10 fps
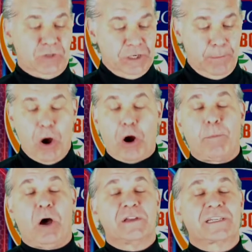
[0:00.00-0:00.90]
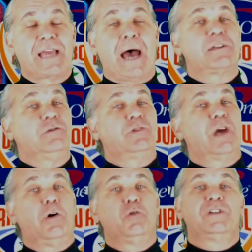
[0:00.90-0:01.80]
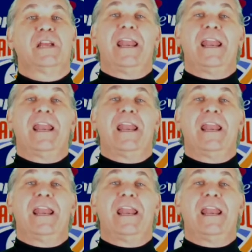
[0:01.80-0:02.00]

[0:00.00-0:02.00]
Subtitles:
Jim Harbaugh's got to coach